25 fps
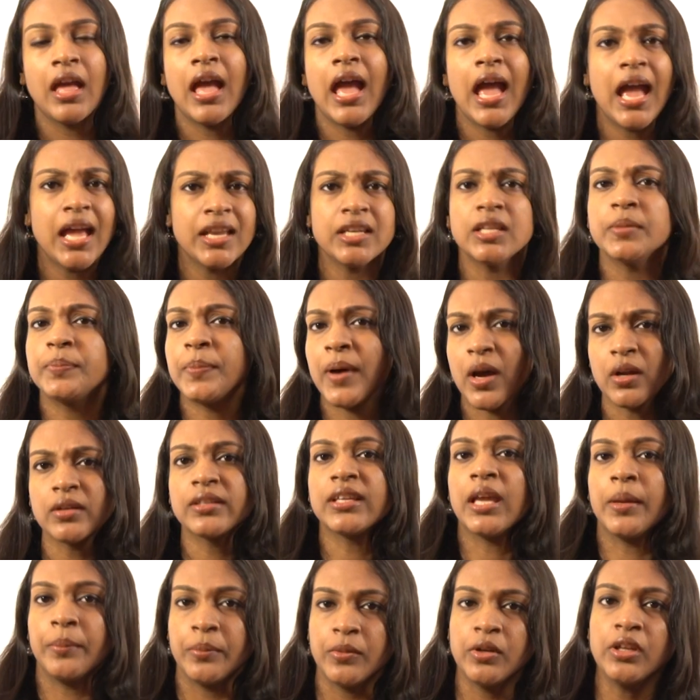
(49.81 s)
And about
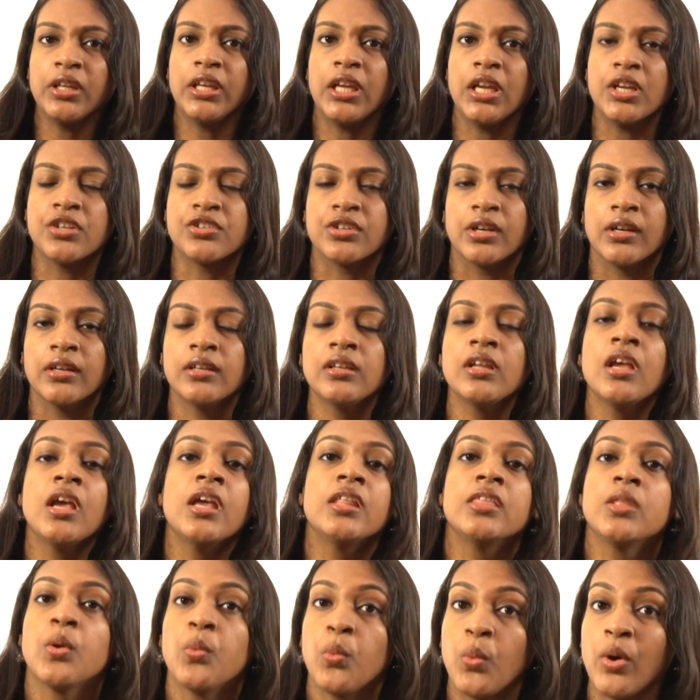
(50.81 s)
communication,
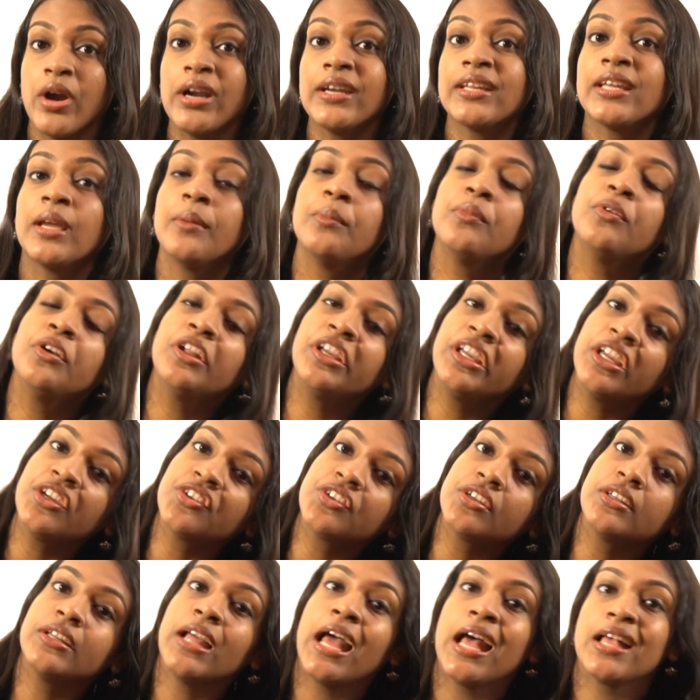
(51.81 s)
the word
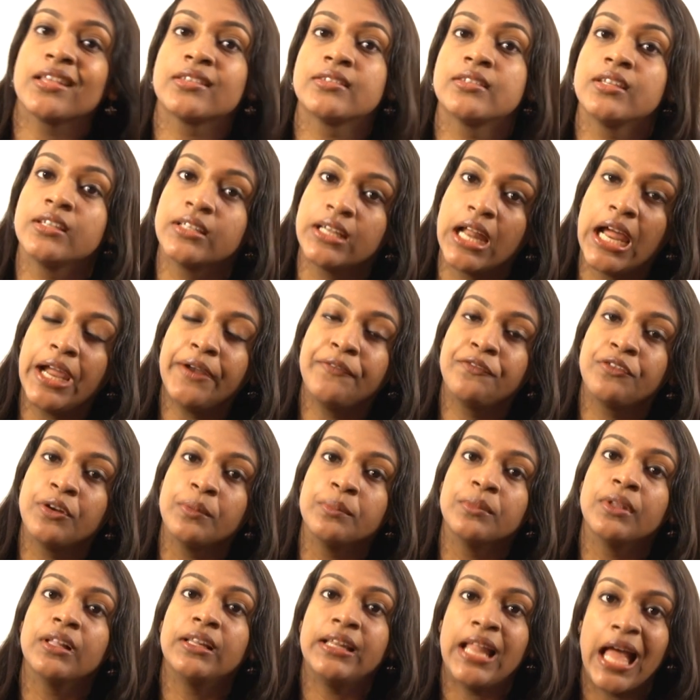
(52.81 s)
communication has derived
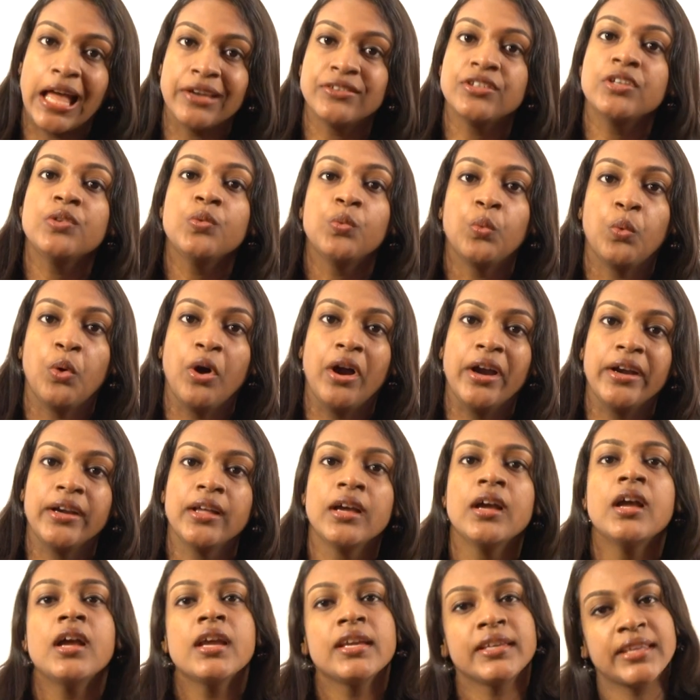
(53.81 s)
from the Latin word
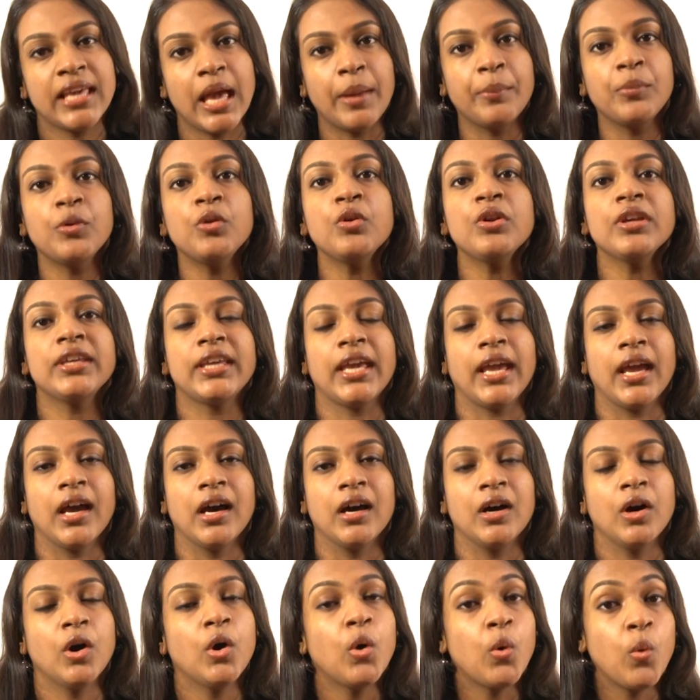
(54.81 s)

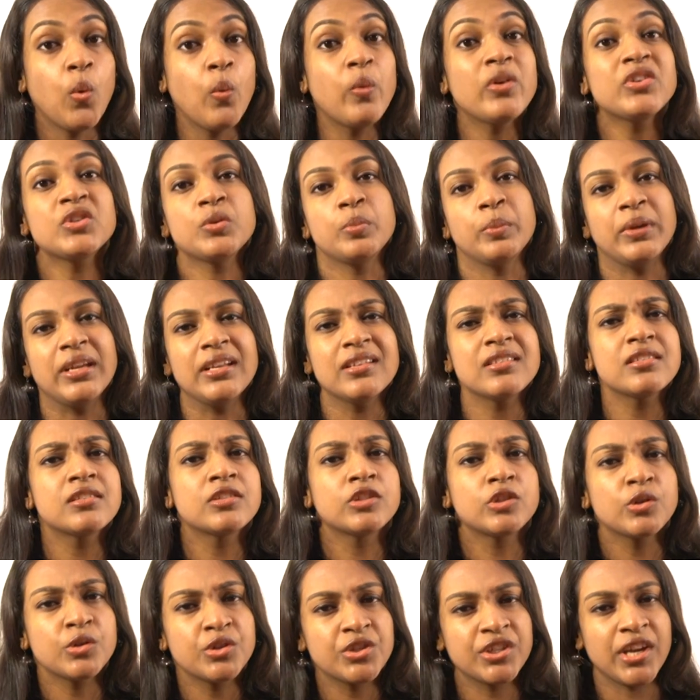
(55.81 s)
communicare, which means
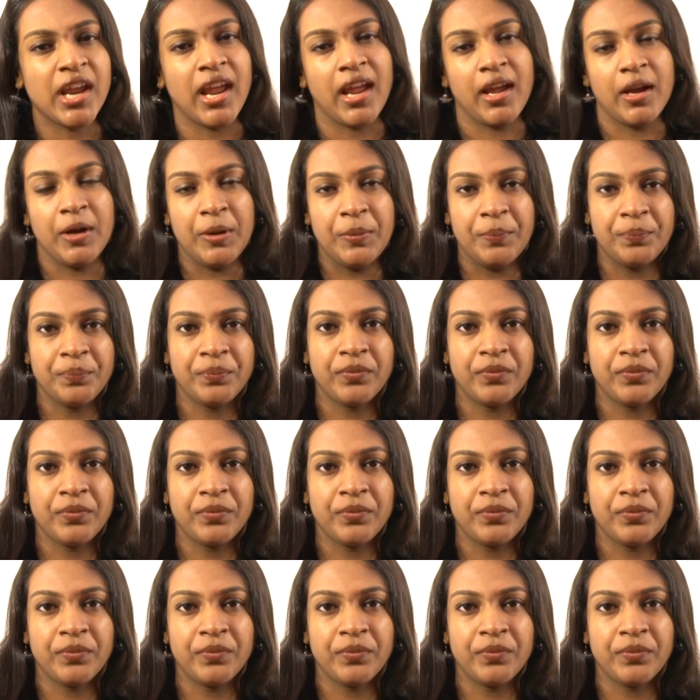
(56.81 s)
to share.